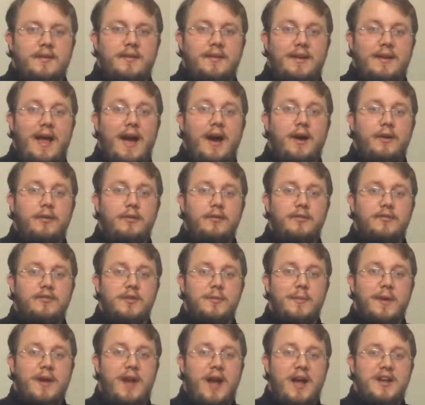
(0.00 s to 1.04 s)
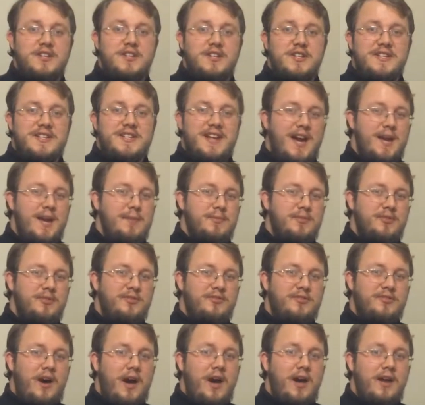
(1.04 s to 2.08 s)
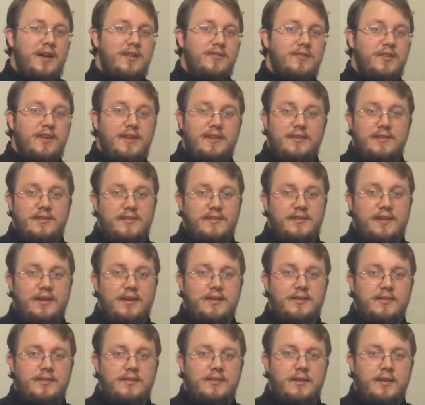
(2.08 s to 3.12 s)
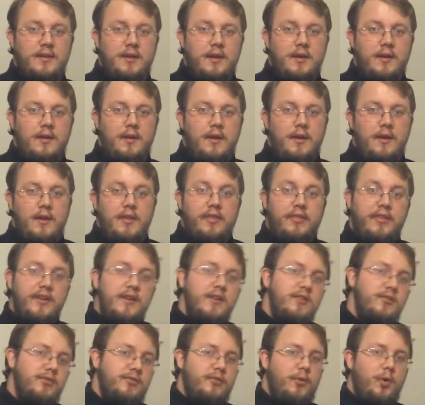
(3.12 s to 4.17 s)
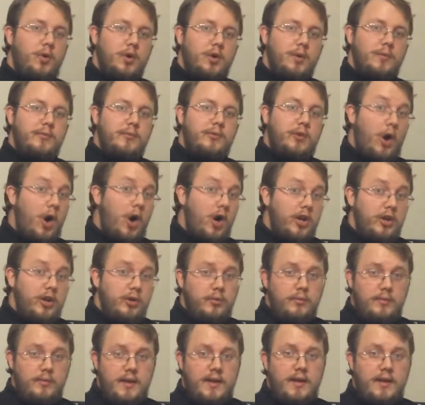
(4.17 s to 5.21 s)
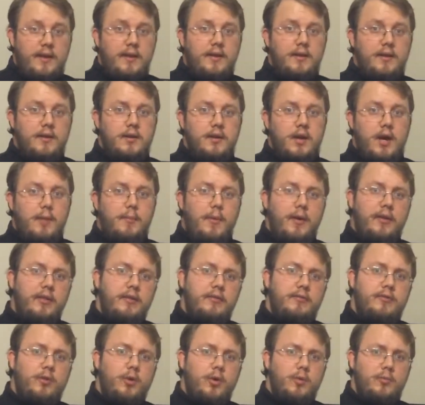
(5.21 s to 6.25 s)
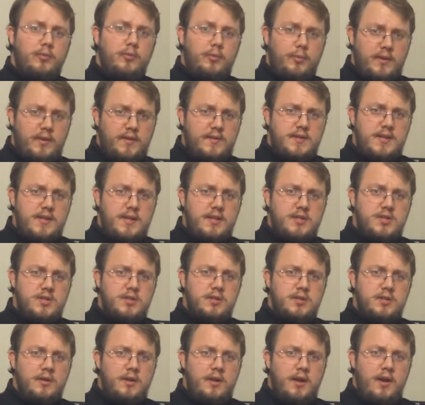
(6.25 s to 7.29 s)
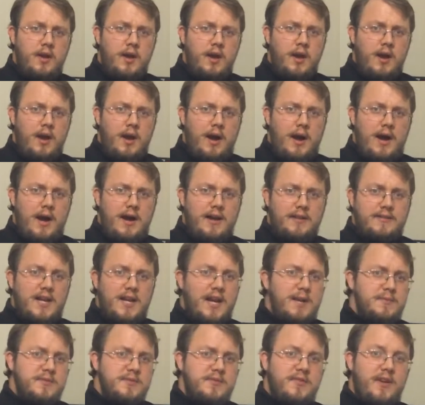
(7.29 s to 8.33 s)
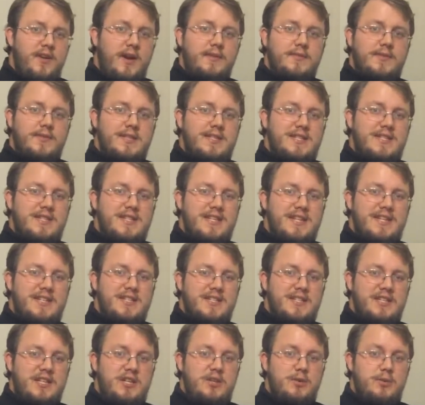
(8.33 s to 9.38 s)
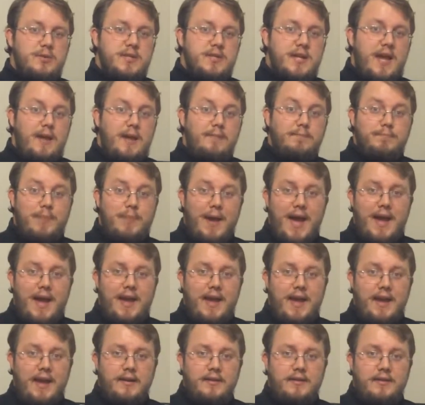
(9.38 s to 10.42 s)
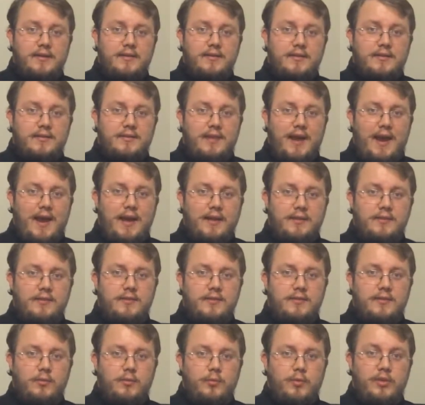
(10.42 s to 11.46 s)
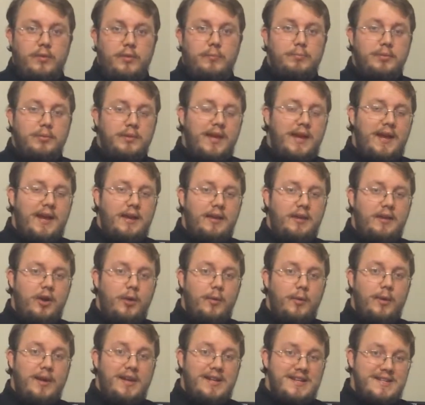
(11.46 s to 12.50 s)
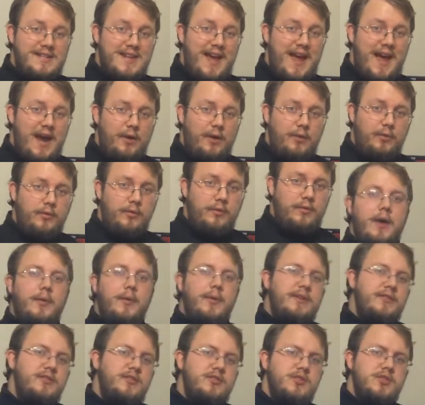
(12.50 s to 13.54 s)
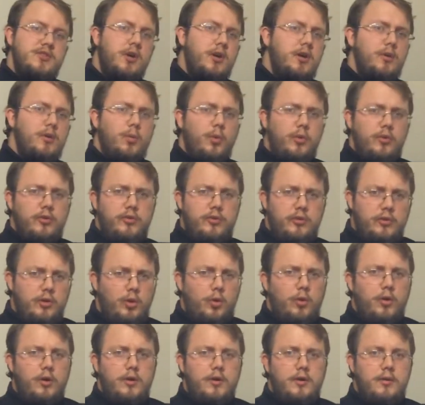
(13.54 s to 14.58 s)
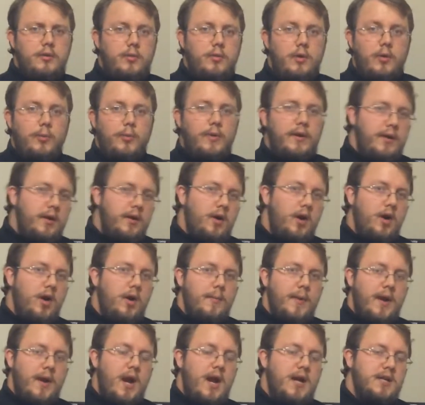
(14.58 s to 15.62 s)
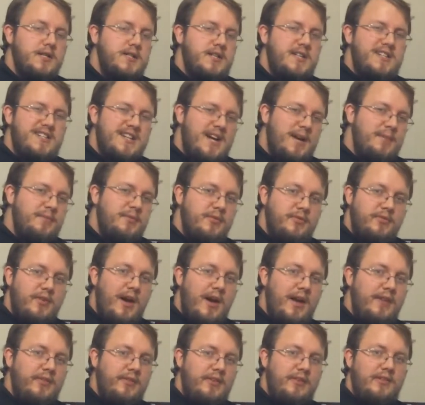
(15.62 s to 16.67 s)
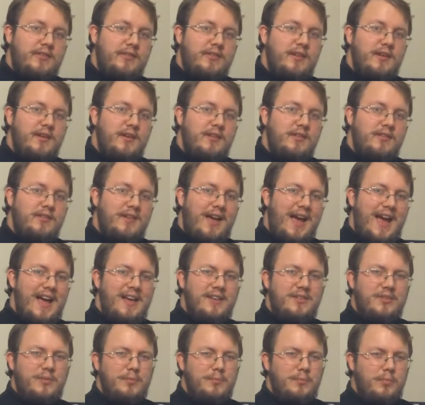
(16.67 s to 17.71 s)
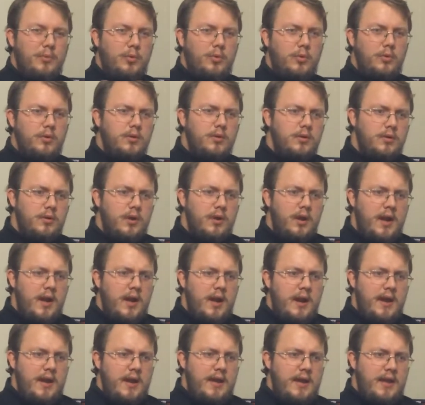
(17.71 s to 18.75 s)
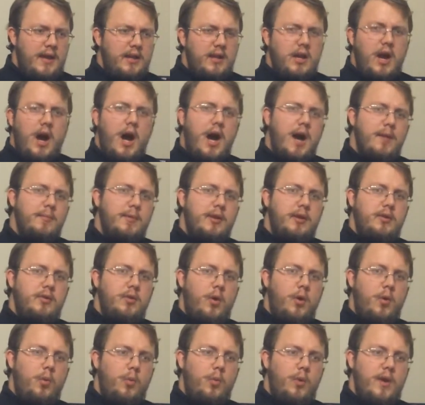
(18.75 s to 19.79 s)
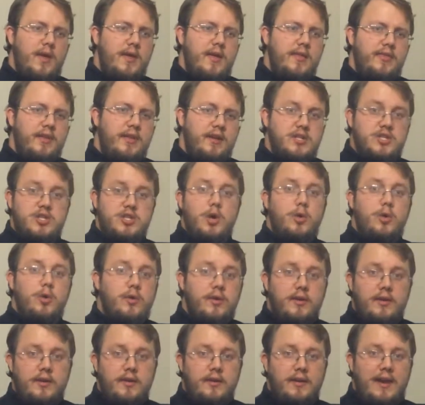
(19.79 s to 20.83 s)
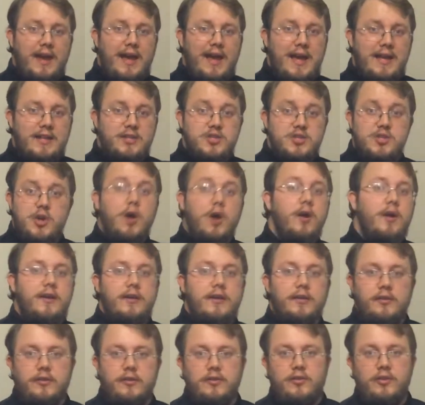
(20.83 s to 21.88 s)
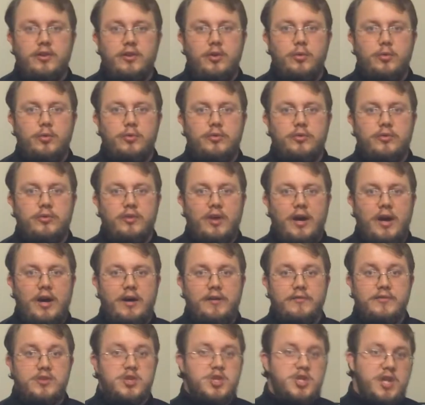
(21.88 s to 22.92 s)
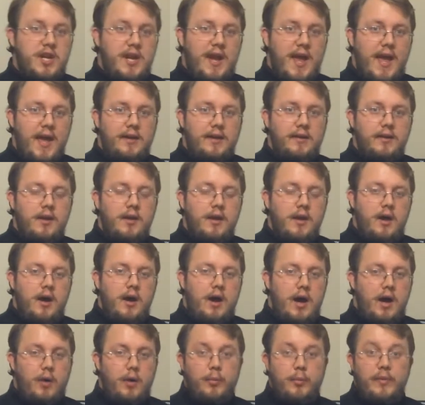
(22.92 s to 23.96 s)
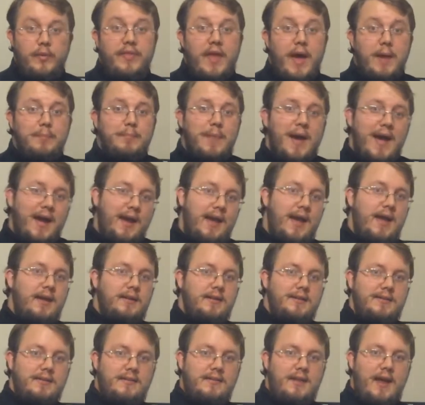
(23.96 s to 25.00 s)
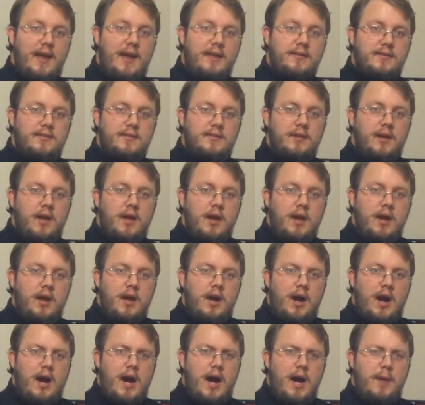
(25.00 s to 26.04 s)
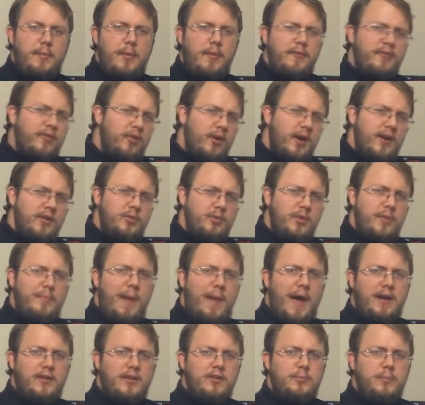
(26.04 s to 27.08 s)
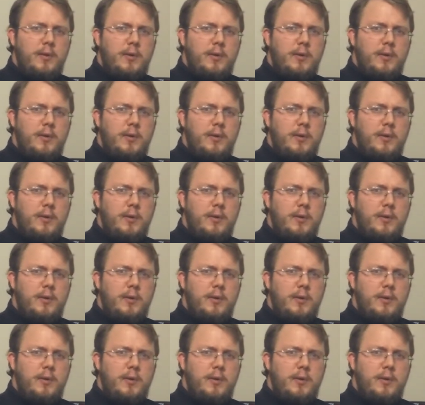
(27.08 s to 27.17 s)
Now for Makashi types 5 and 6. These forms are unique among the forms we teach. Types 5 and 6 use a backhanded stance, with the blade going down. Now, in Star Wars lore, what we call Makashi types 5 and 6 has more in common with Ahsoka and Starkiller's use of Shien, with that backhanded stance. But for us, with balance